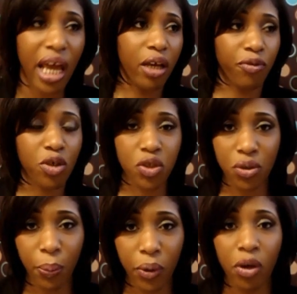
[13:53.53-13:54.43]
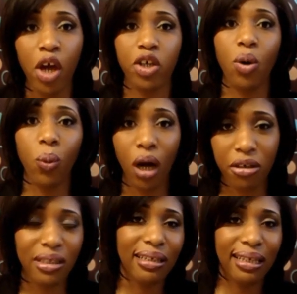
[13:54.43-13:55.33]
If you're a stripper, you're
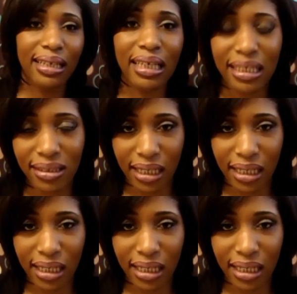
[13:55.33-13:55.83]
walking and